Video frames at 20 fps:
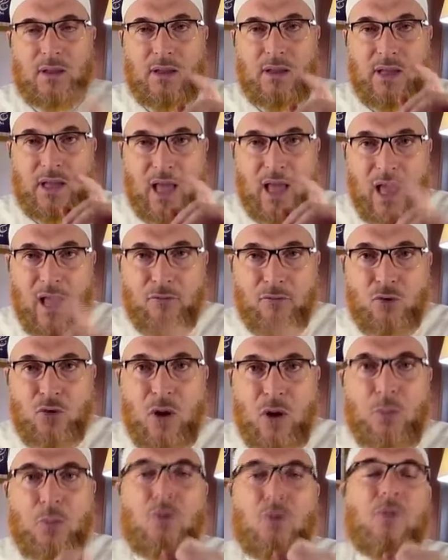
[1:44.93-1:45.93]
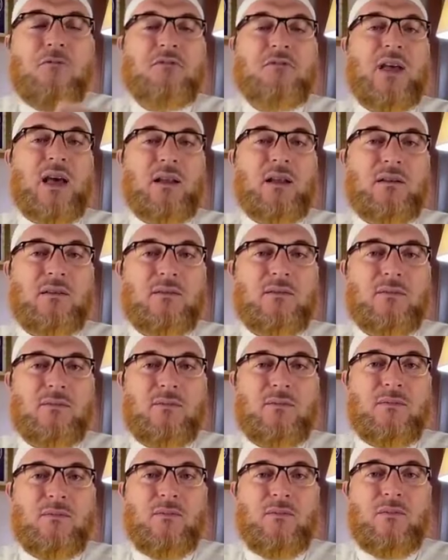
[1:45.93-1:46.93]
They have to approve that.
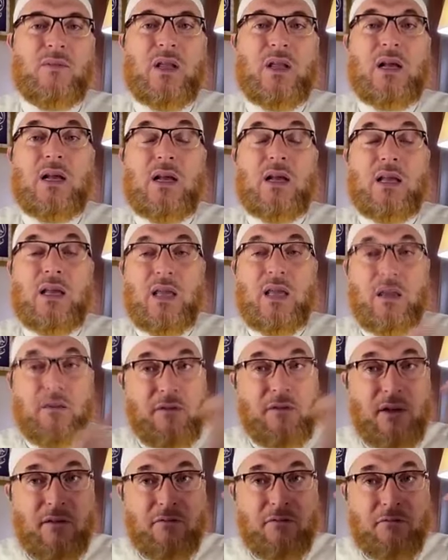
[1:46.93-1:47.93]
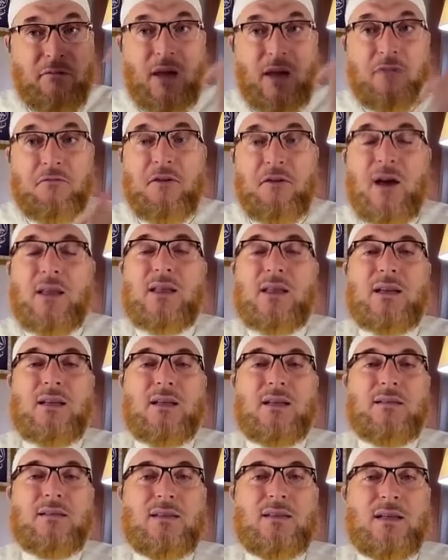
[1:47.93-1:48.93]
Even if my father
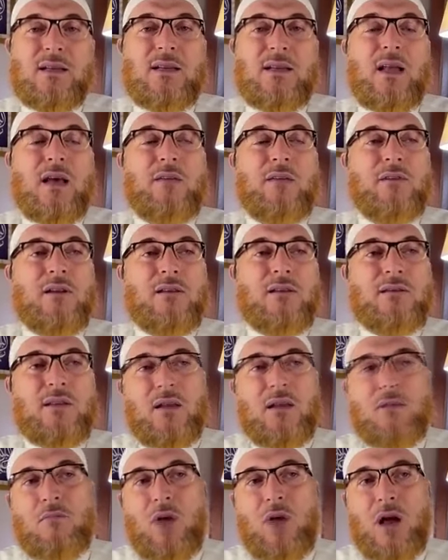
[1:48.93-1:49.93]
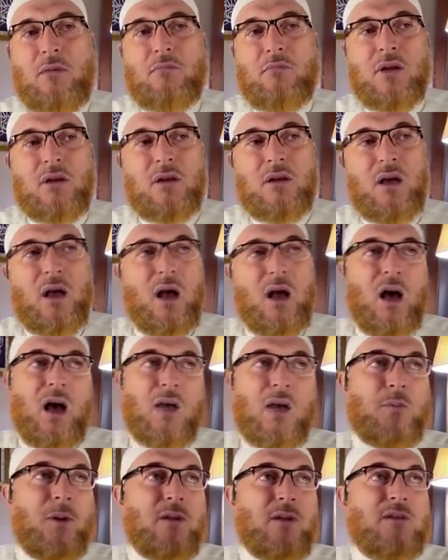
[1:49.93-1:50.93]
is still alive and he said, Muhammad,
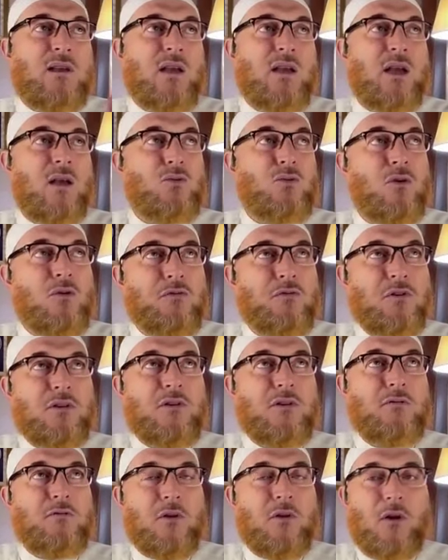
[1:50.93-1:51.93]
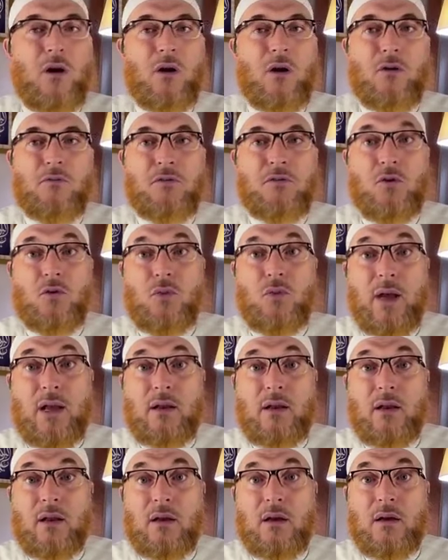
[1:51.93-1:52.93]
I paid zakat al-Fitr for all of you.
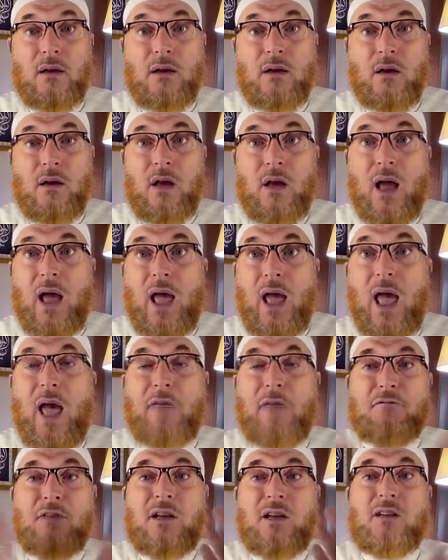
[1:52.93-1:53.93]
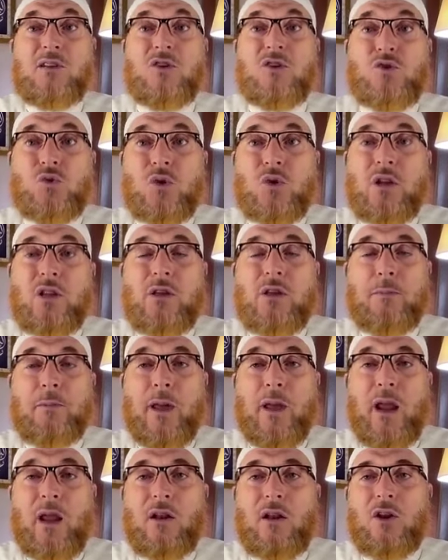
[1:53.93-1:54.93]
When? After it is already
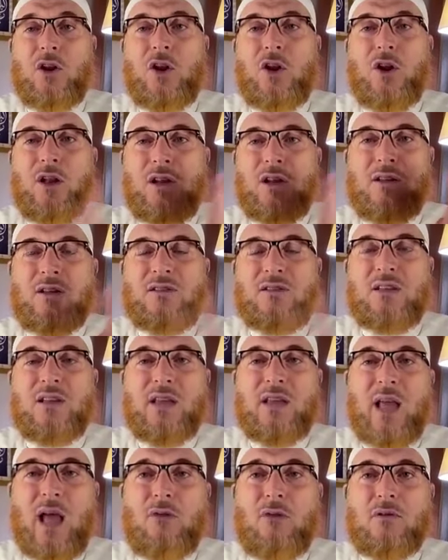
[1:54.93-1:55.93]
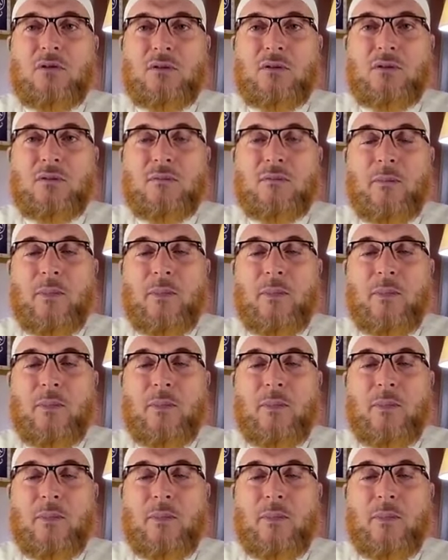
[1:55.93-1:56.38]
paid, it doesn't count.